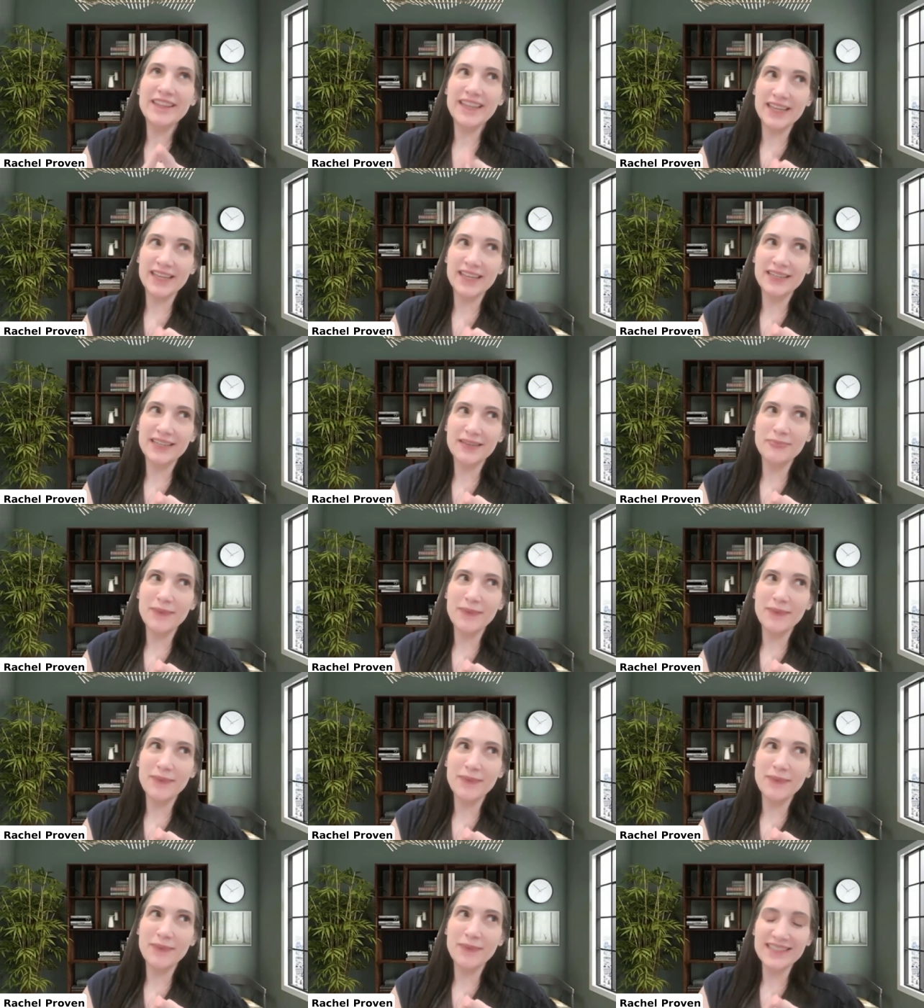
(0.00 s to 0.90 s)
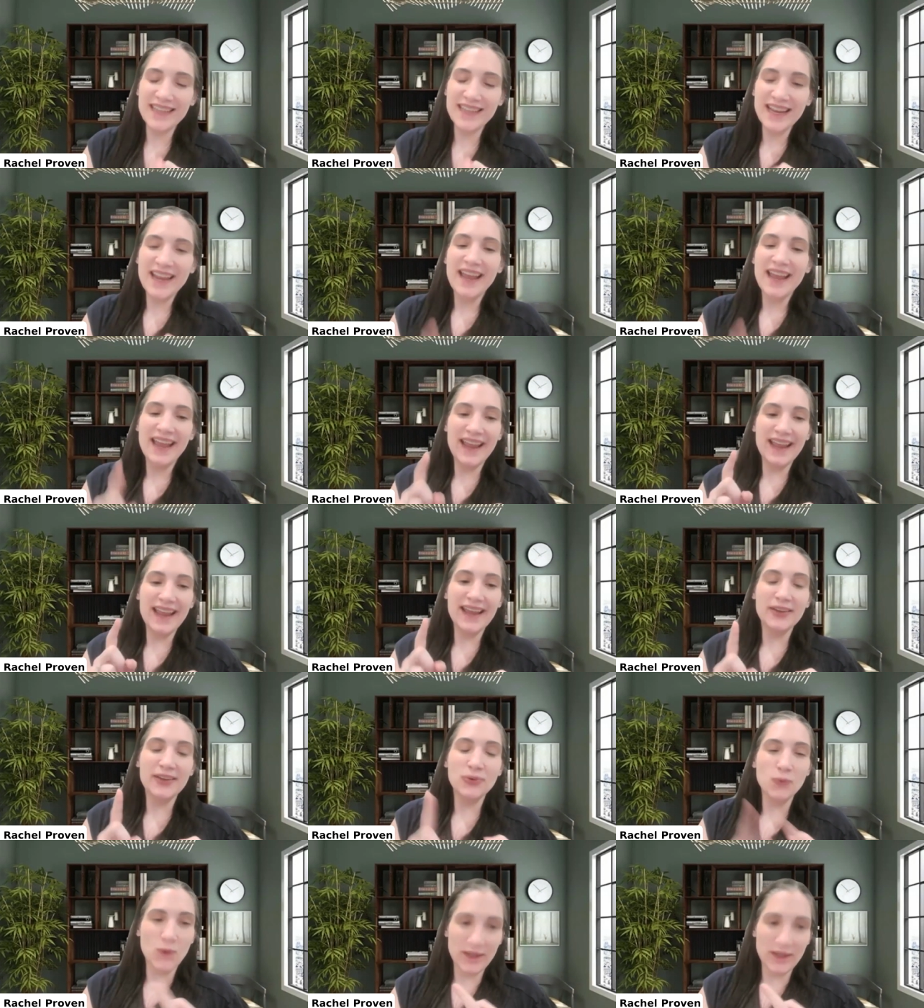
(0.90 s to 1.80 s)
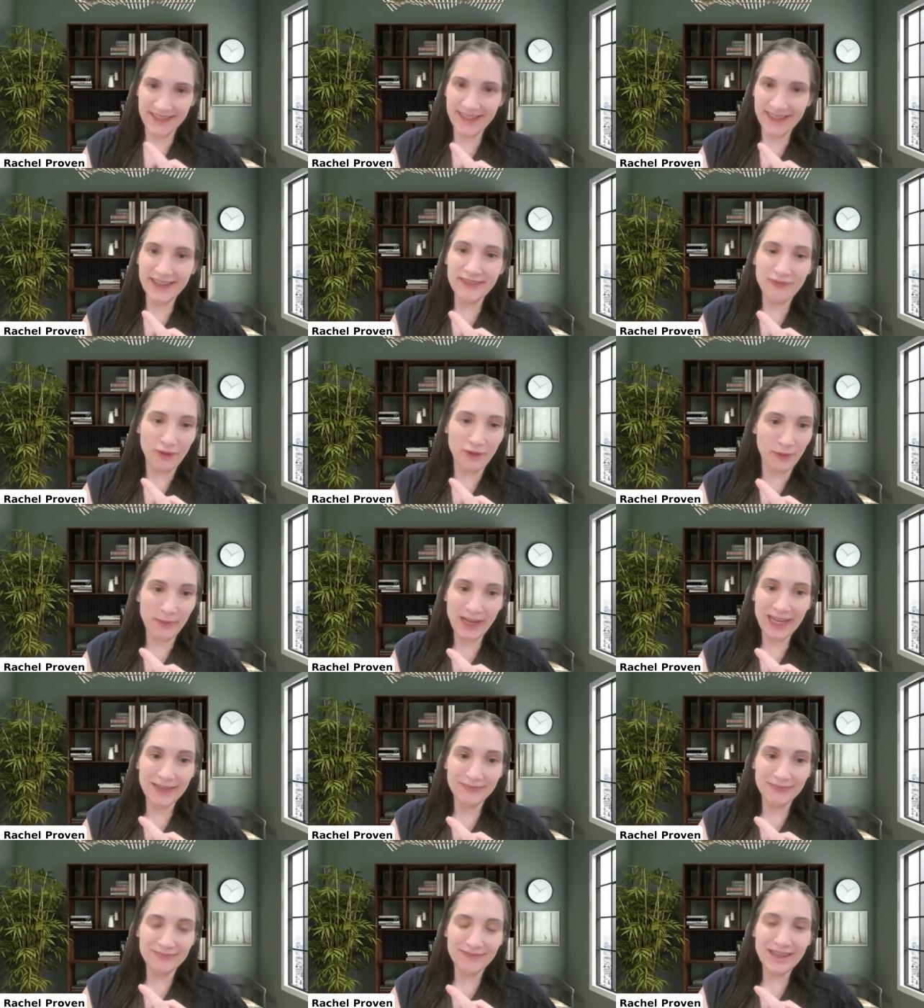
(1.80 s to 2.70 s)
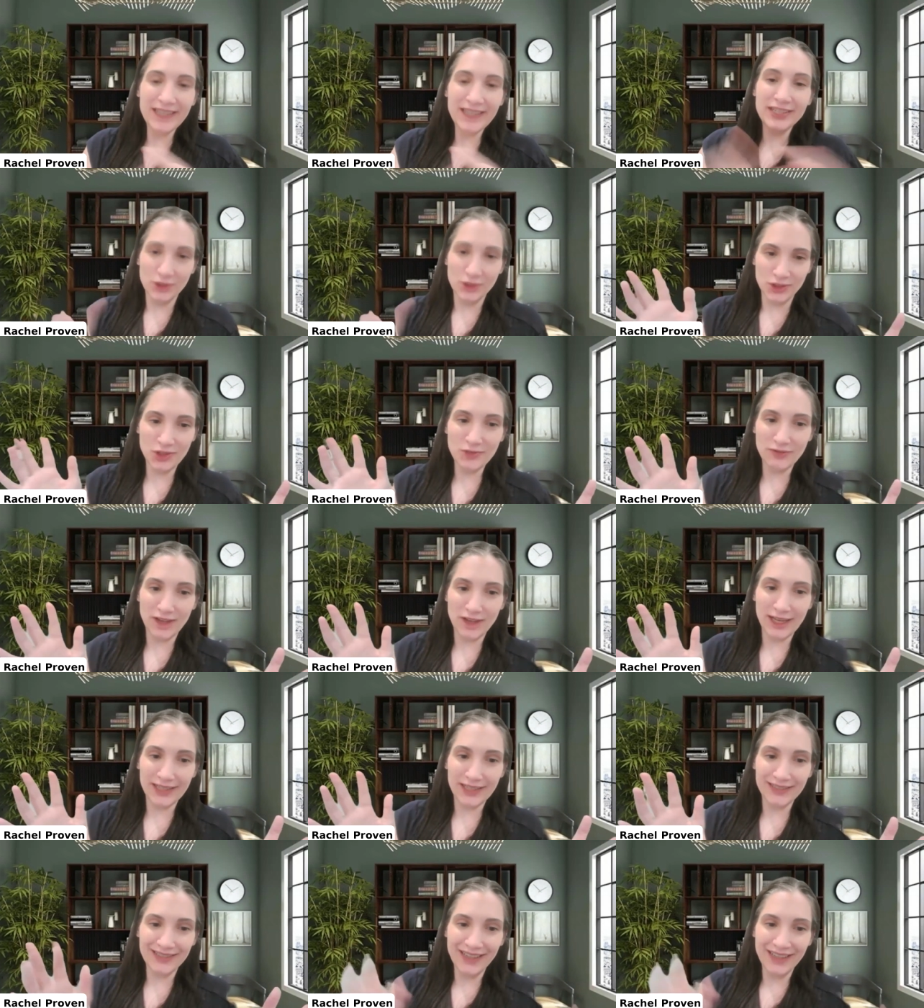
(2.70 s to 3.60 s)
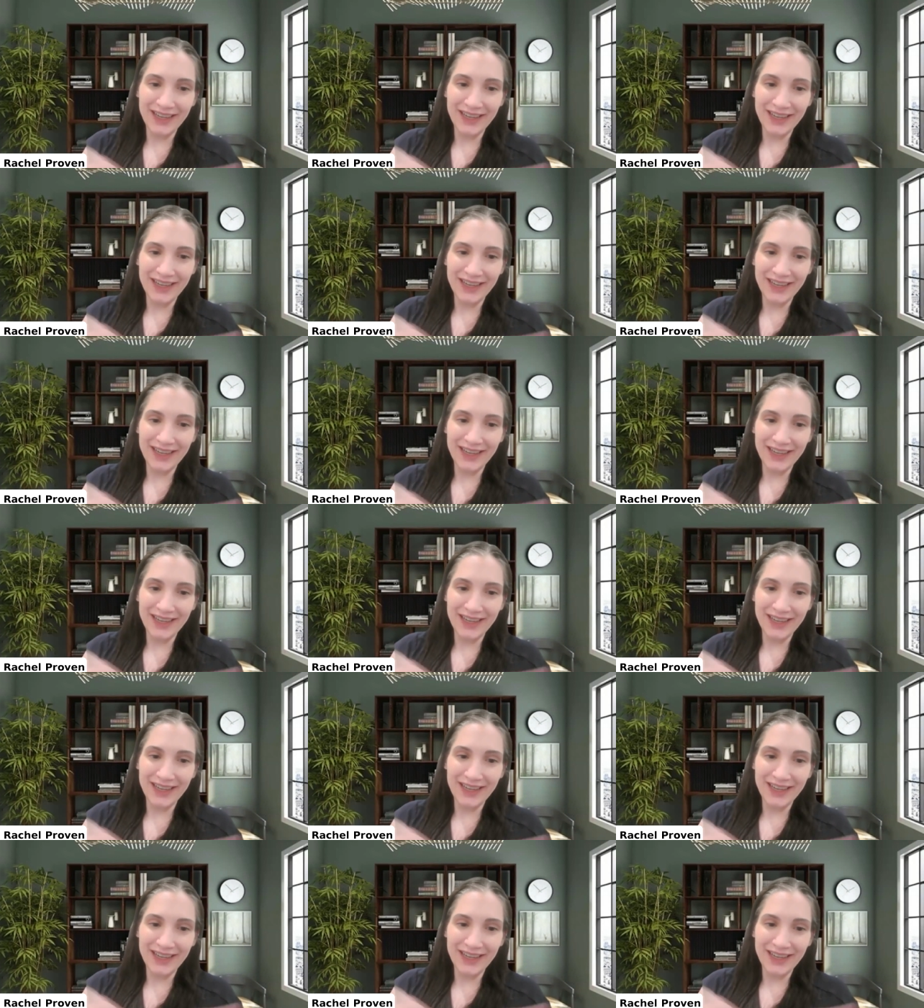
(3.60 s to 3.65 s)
end in mind, and what's in it for me, and you'll do fine.